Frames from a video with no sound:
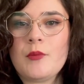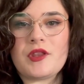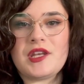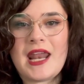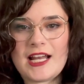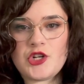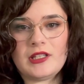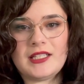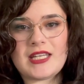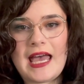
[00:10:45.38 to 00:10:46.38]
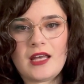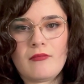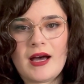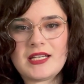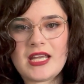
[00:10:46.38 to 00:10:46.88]
up with Naturally Tan
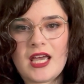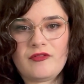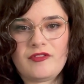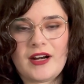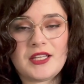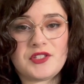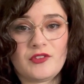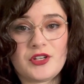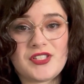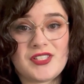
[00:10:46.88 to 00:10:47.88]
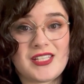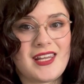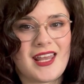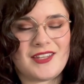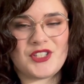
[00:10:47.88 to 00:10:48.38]
by Tan France versus
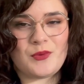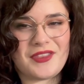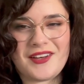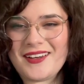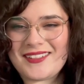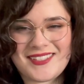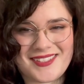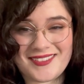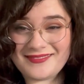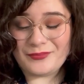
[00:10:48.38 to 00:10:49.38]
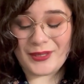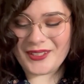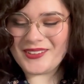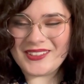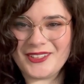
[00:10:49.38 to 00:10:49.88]
It Ends With Us by
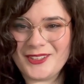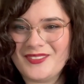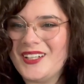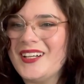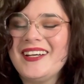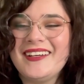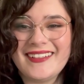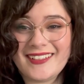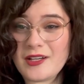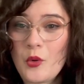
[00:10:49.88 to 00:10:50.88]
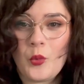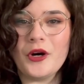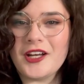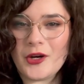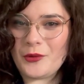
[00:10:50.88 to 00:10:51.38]
Colleen Hoover.
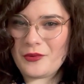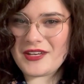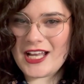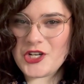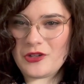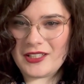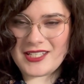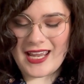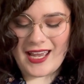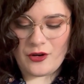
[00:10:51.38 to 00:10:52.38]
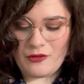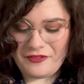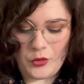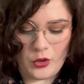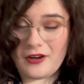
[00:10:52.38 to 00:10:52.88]
We're going with Naturally Tan
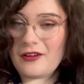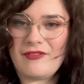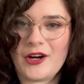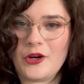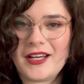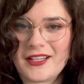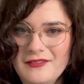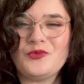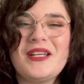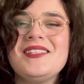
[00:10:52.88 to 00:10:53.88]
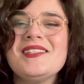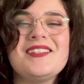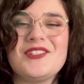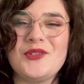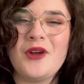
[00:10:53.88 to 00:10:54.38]
for very reasons
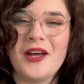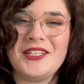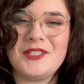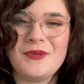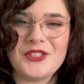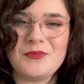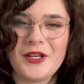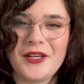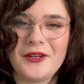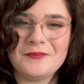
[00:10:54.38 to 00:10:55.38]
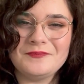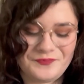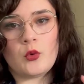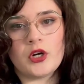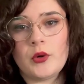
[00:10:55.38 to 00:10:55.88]
that do not need to be explained.
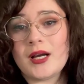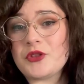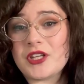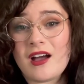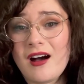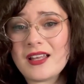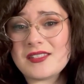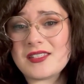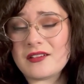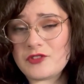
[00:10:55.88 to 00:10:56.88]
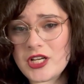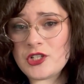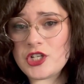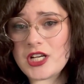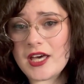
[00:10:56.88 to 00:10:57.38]
We're going up with The Gods of Jade
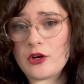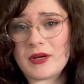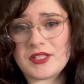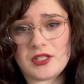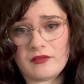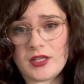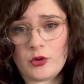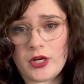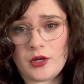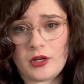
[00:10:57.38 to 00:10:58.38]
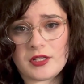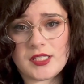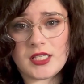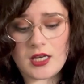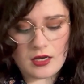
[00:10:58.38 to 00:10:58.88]
and Shadow by Sylvia
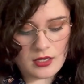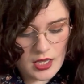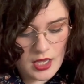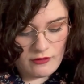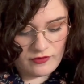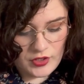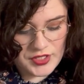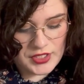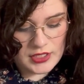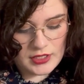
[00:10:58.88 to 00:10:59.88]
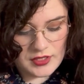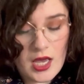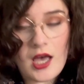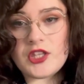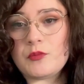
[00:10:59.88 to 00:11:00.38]
Moreno-Garcia versus
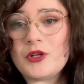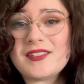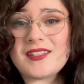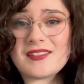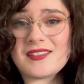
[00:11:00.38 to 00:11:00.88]
The Princess